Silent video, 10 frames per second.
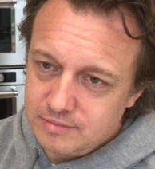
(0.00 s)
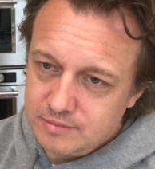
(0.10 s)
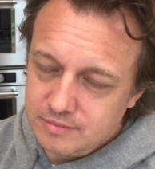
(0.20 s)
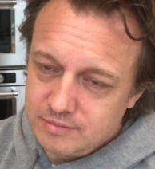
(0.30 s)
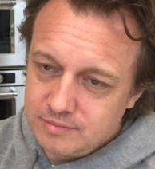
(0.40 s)

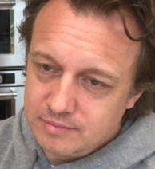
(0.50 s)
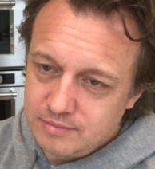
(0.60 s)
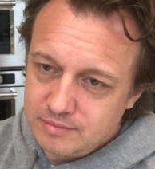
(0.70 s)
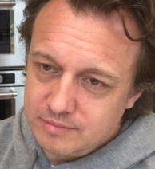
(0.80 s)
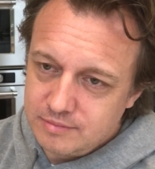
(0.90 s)

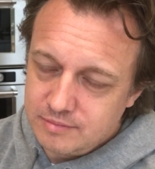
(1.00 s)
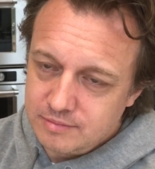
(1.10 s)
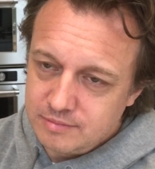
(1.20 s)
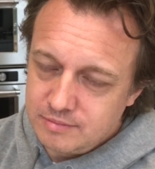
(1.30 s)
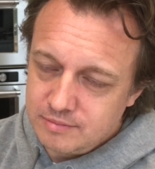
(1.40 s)

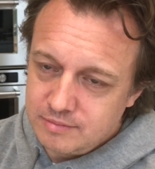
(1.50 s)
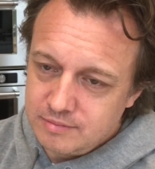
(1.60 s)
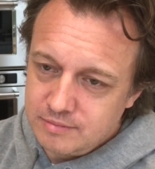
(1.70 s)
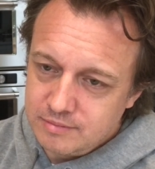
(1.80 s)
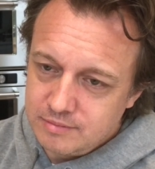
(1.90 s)

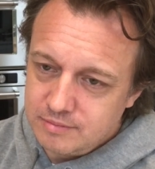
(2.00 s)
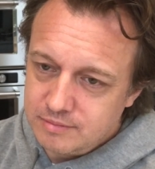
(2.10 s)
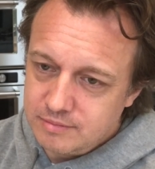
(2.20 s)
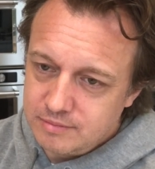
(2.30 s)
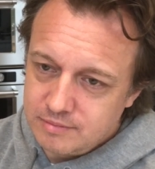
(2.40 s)

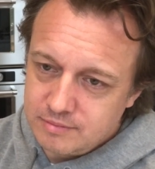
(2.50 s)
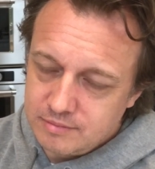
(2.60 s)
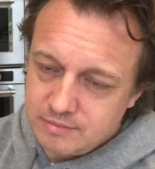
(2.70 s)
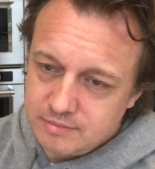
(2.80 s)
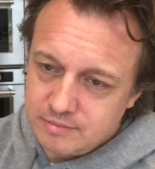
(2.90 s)

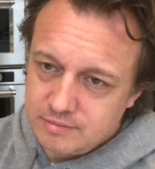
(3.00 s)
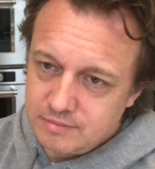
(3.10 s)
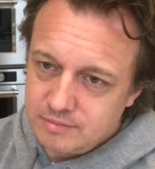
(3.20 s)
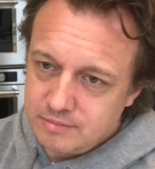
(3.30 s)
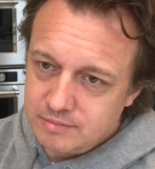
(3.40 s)

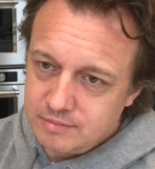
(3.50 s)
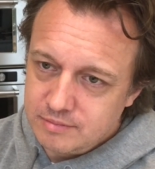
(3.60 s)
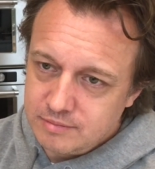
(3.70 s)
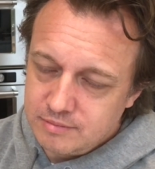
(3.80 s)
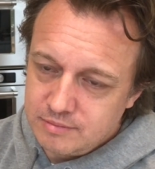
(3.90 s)

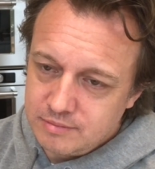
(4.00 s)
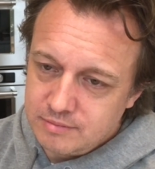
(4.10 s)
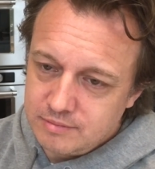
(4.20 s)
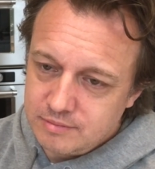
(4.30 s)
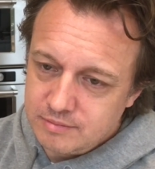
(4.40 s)

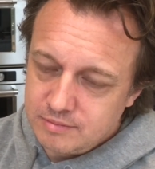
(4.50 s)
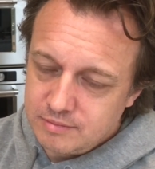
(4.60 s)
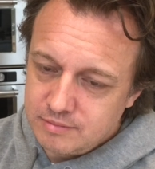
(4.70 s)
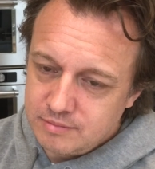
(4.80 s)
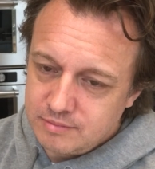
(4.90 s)

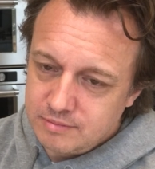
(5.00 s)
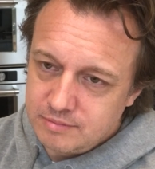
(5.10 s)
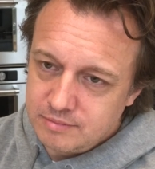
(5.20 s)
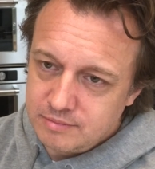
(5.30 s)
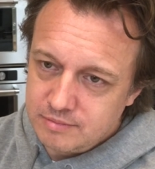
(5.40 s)

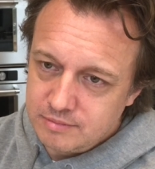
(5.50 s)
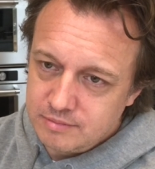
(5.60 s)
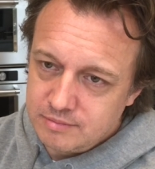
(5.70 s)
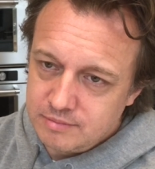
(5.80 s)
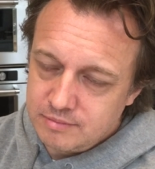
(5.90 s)

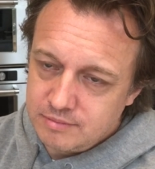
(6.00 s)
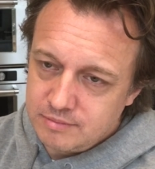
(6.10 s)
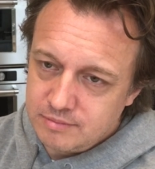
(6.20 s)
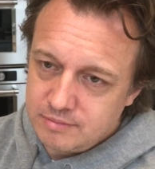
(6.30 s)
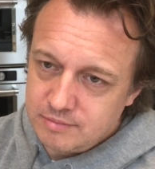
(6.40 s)

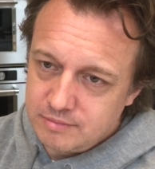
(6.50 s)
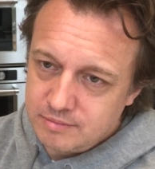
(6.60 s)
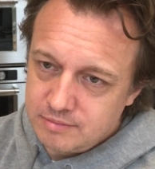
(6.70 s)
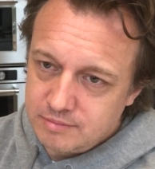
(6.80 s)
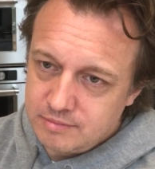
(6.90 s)

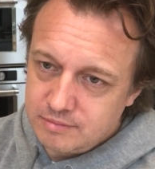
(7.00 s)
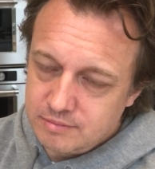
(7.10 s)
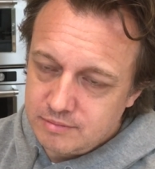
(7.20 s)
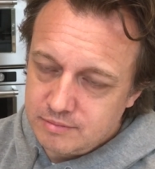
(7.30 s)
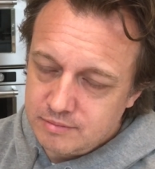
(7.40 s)

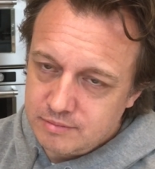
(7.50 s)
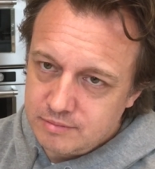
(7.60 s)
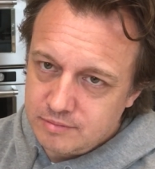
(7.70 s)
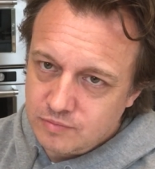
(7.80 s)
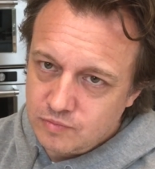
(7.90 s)
This person isn't speaking.